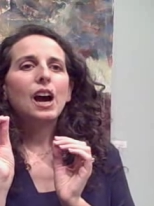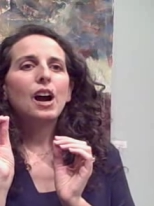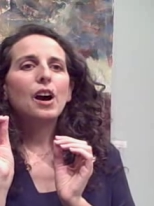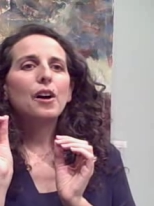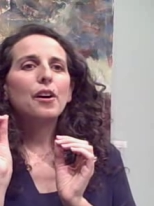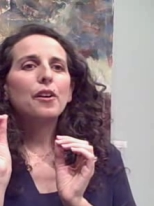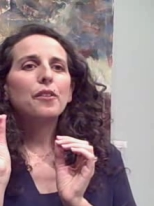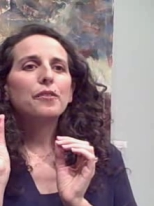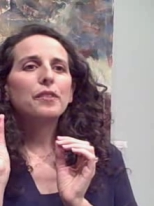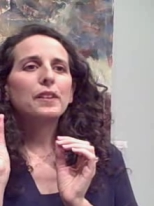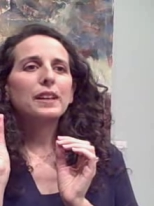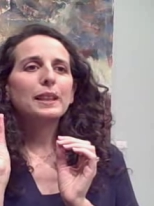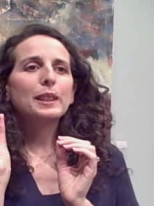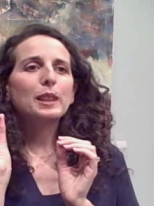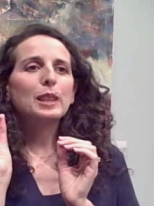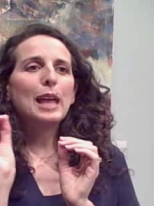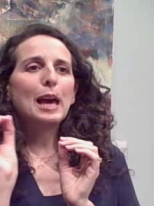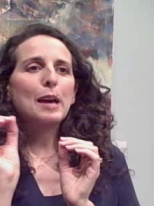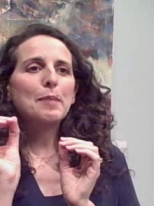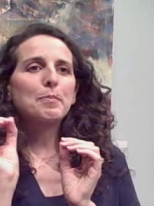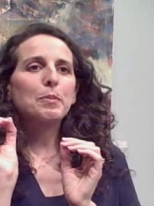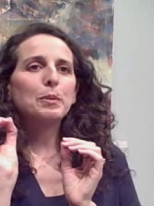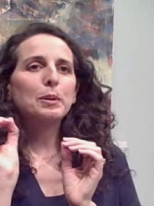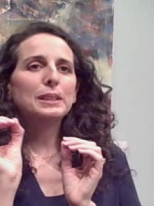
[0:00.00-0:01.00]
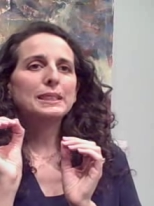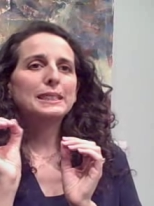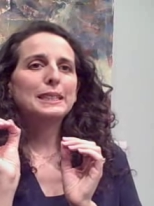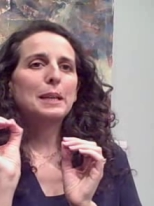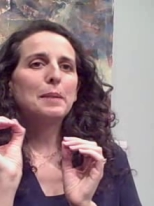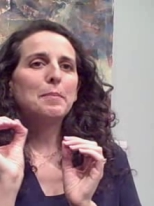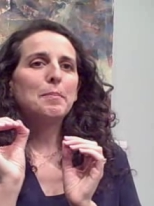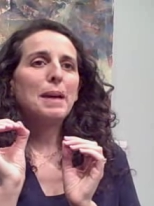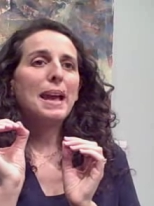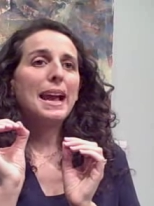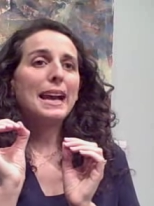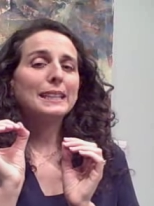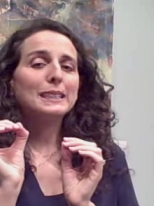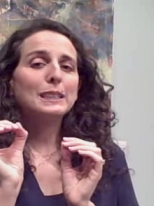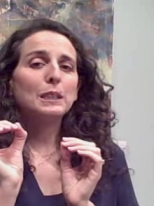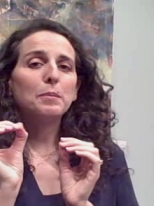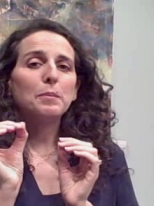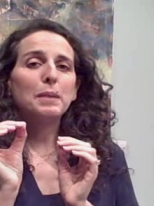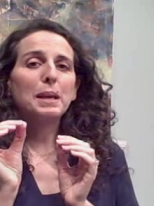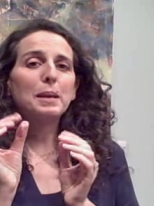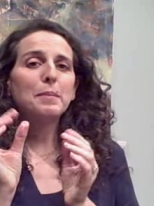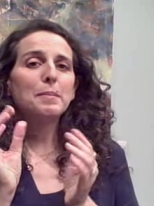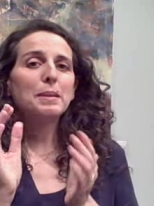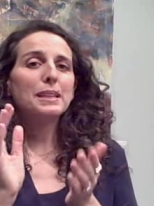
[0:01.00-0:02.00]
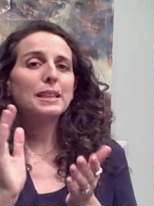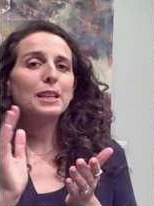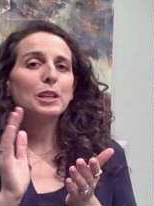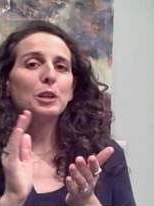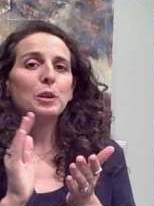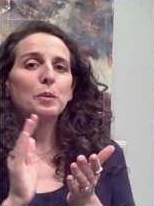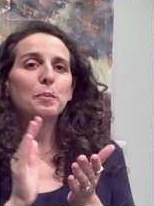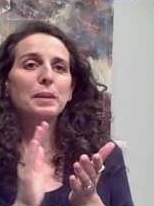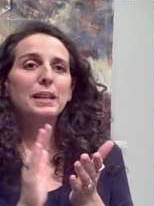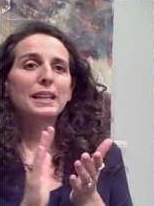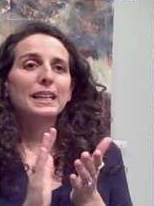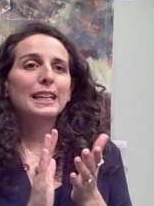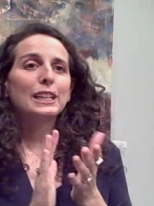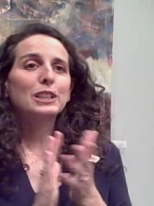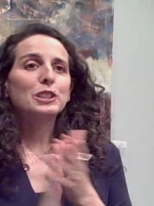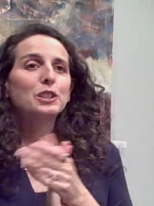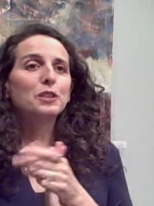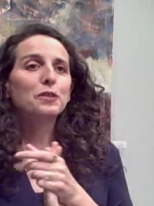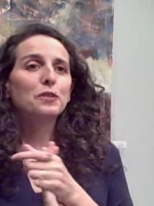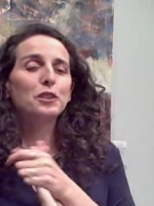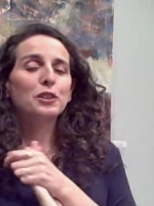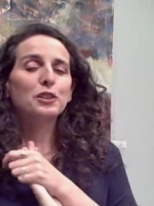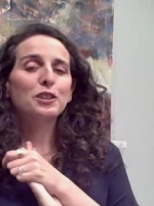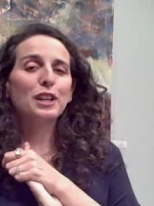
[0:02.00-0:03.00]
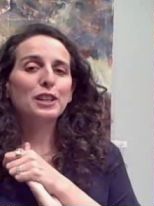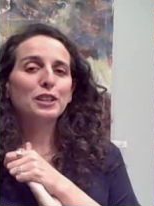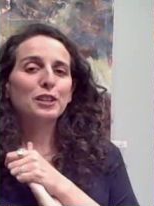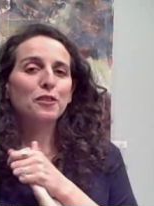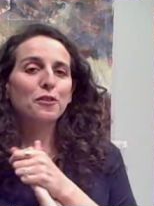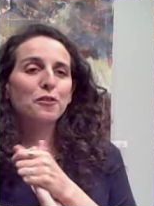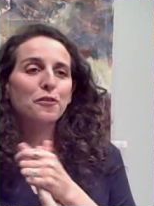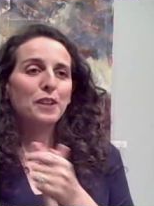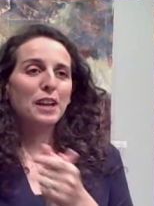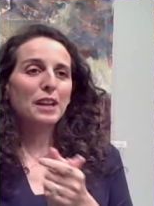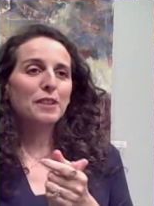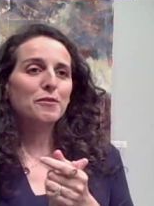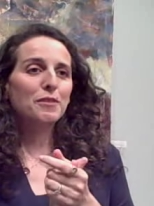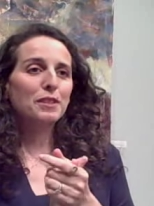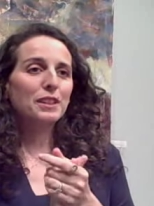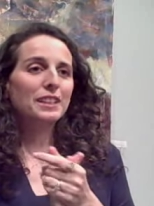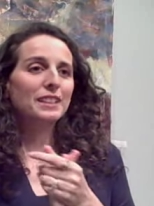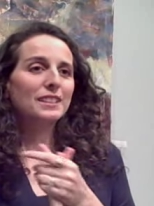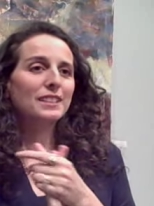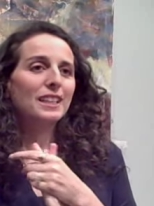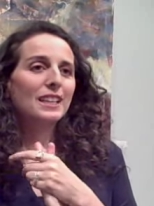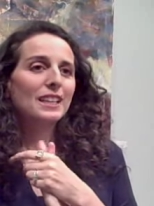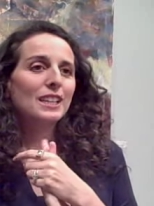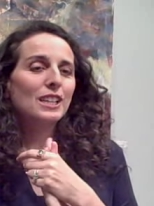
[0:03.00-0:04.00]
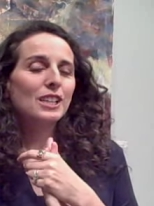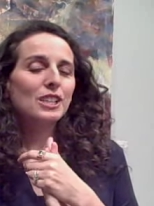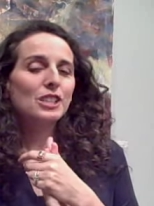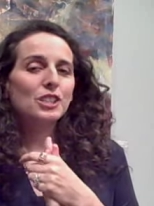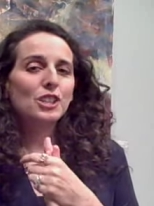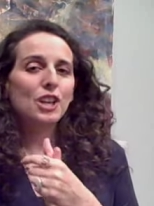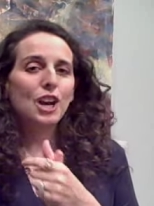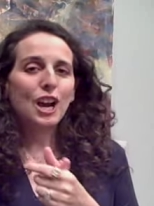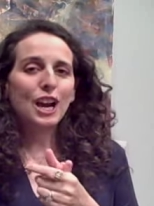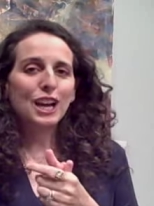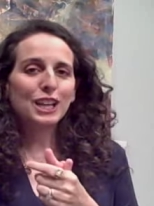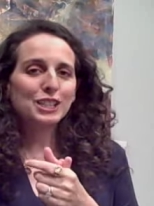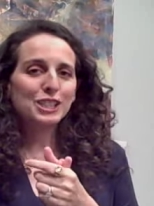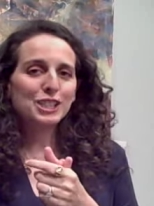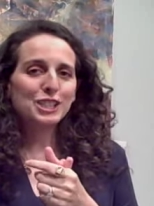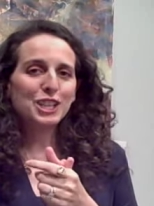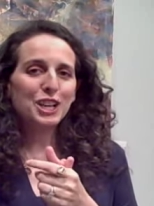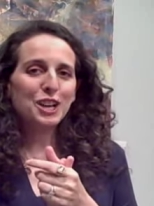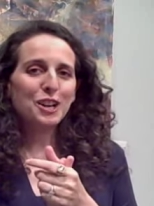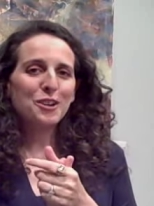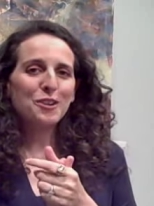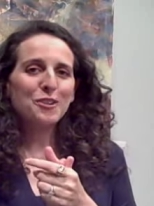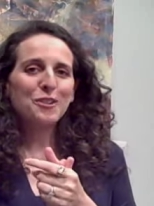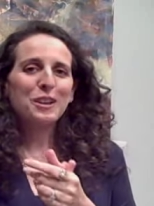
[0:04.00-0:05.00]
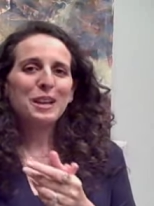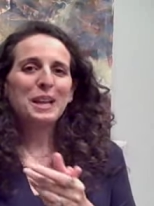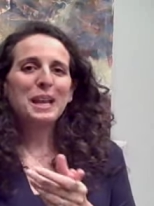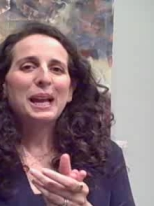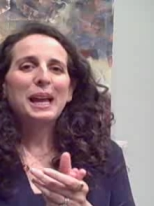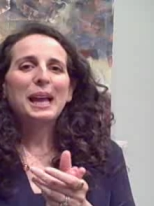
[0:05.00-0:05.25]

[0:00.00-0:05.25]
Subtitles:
of that book's impact. It may be that you're being interviewed on your favorite talk show.